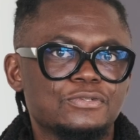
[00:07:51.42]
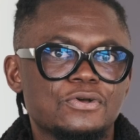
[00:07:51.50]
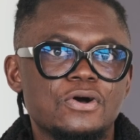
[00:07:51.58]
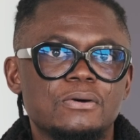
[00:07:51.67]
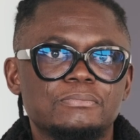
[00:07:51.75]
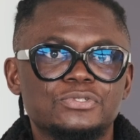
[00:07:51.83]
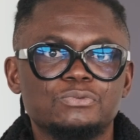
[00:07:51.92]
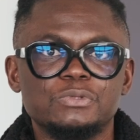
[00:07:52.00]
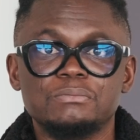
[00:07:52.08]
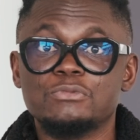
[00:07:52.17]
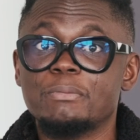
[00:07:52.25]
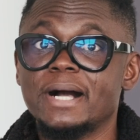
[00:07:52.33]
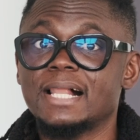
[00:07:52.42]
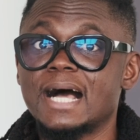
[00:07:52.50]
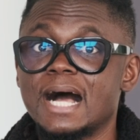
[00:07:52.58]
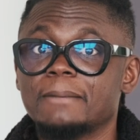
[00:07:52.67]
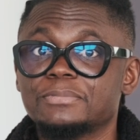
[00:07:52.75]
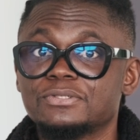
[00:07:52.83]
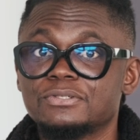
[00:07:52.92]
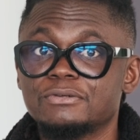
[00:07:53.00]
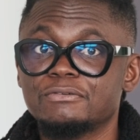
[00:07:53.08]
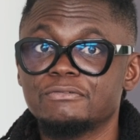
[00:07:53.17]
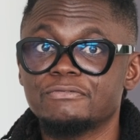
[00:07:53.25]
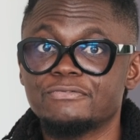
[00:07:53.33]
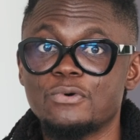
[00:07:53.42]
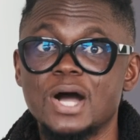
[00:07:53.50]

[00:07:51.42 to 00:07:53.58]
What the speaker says: comes with mobile apps for